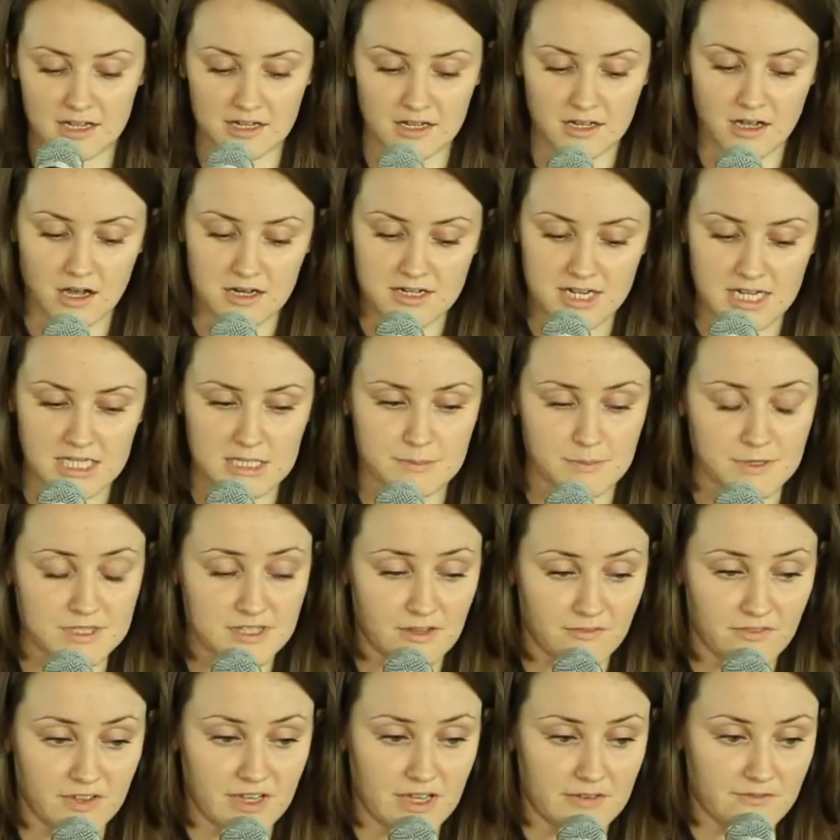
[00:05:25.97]

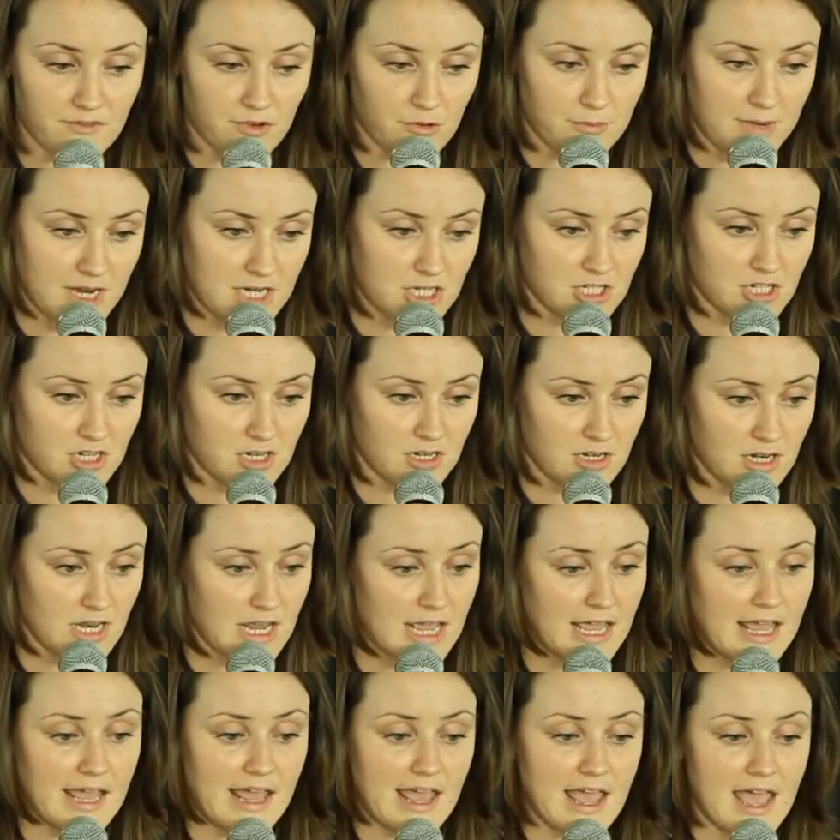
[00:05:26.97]
context-specific information,
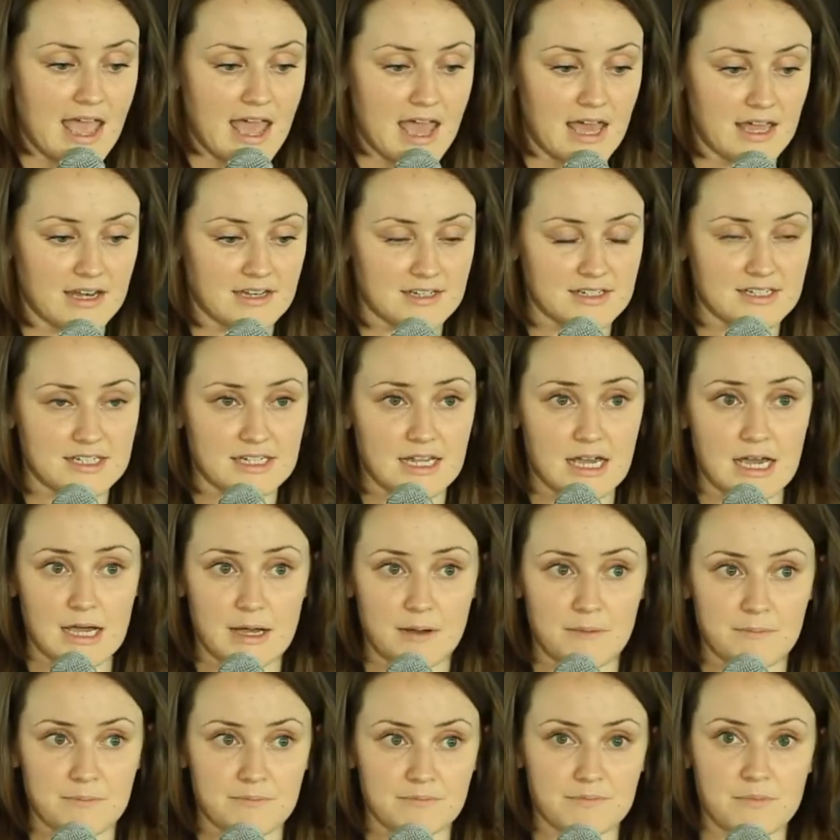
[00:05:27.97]
and
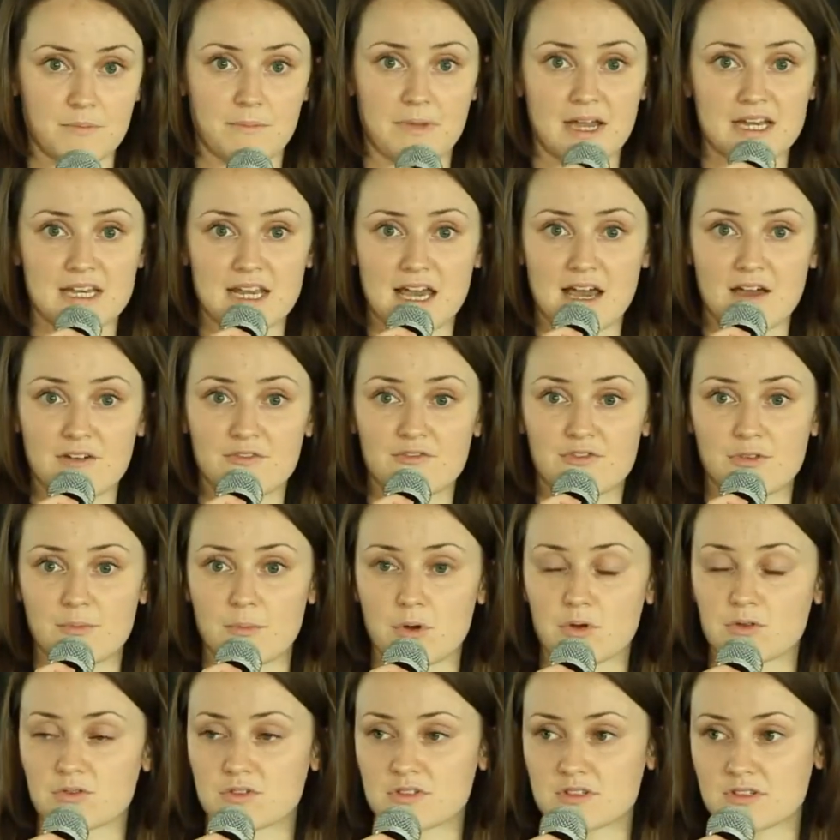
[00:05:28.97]
might have the
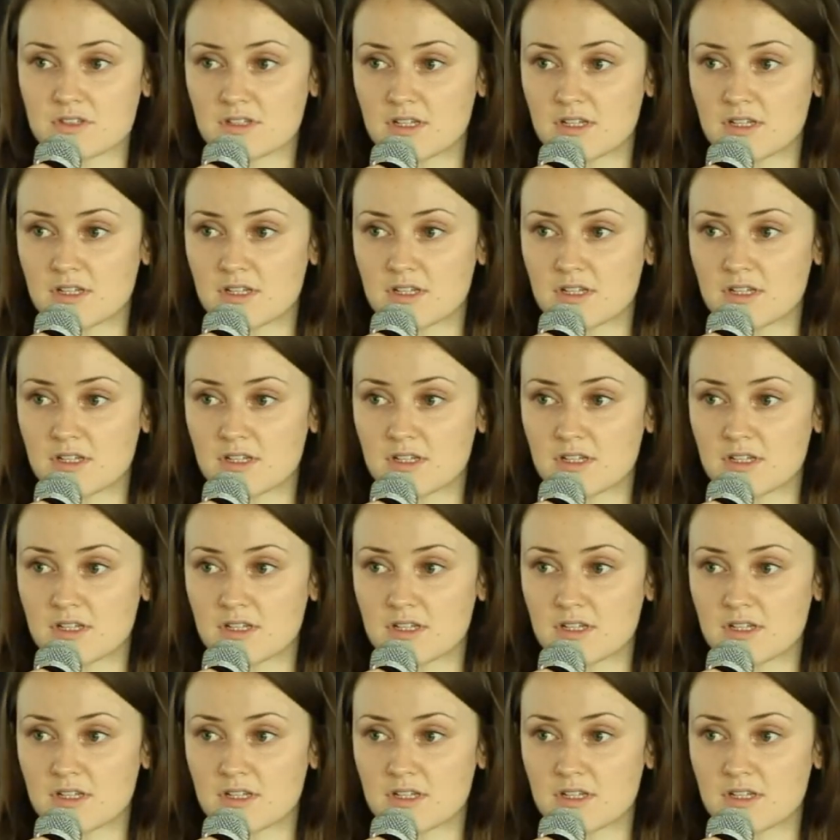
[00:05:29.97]
most